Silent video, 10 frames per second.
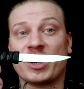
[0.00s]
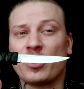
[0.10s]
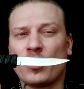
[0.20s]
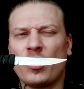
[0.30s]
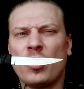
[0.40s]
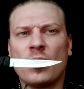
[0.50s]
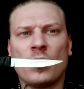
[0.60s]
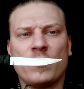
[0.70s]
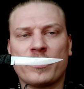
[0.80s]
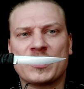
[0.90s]
I don't
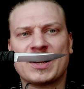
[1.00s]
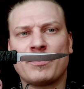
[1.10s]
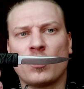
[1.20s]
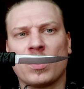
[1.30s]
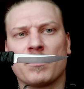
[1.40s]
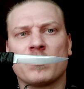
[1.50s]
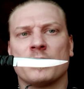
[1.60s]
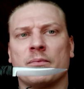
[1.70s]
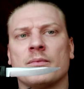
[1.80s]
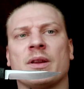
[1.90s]
know, for example, what
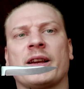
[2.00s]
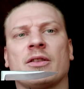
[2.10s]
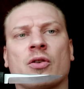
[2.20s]
like